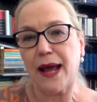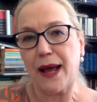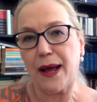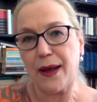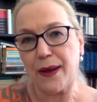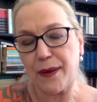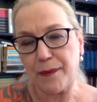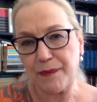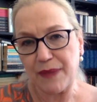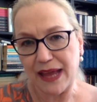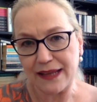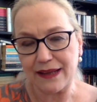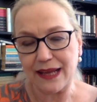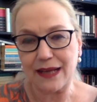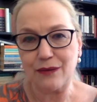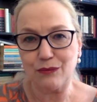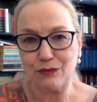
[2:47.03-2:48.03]
And
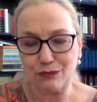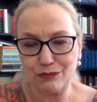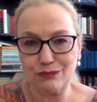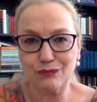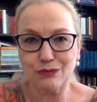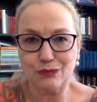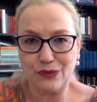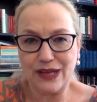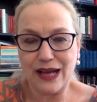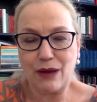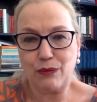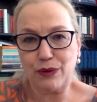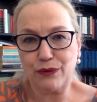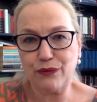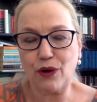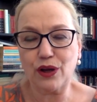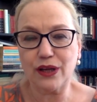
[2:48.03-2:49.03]
then, yeah,
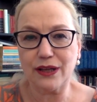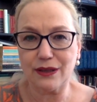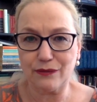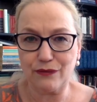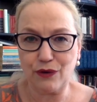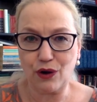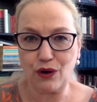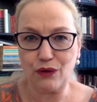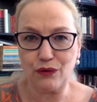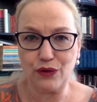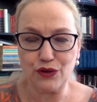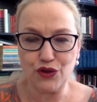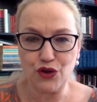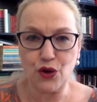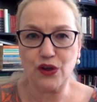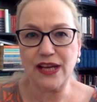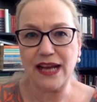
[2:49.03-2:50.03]
we follow the
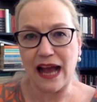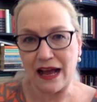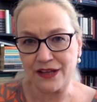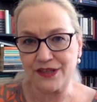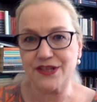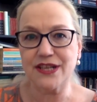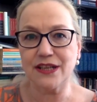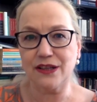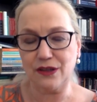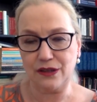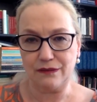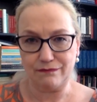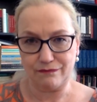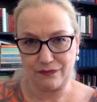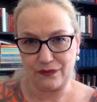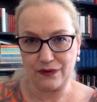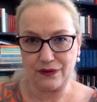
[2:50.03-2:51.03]
journey until
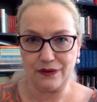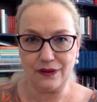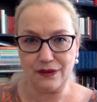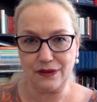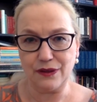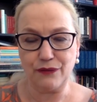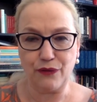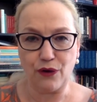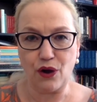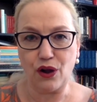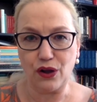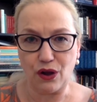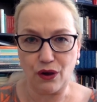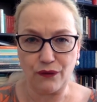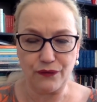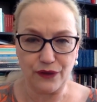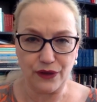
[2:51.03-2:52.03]
the fall
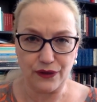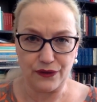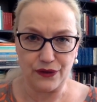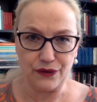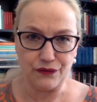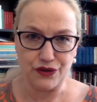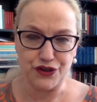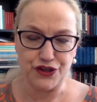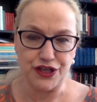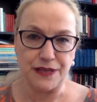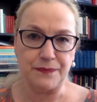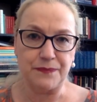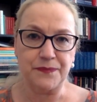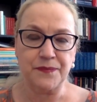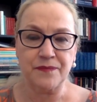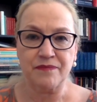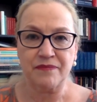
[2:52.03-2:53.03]
of the regime.
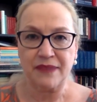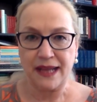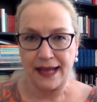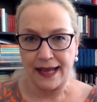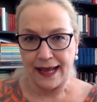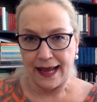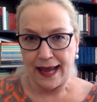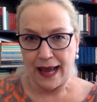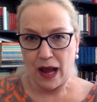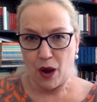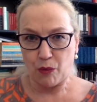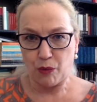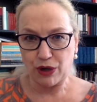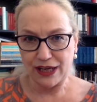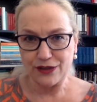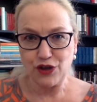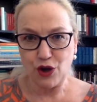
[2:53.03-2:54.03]

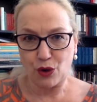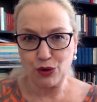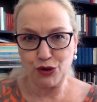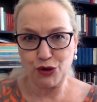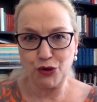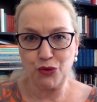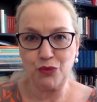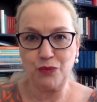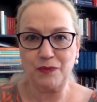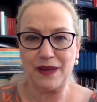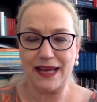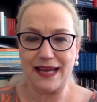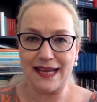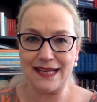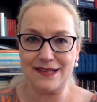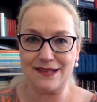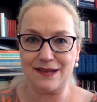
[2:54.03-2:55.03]
What I told you
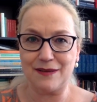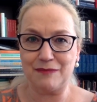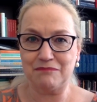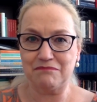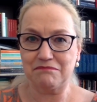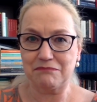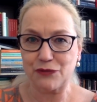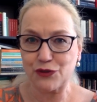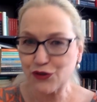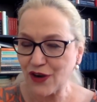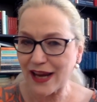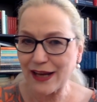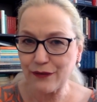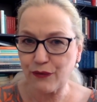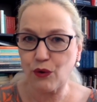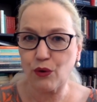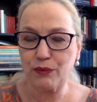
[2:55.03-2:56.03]
is a
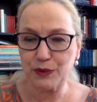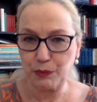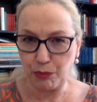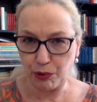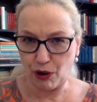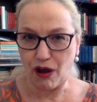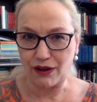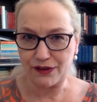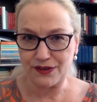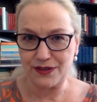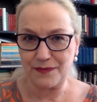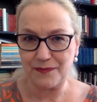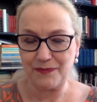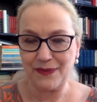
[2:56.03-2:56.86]
straightforward plot,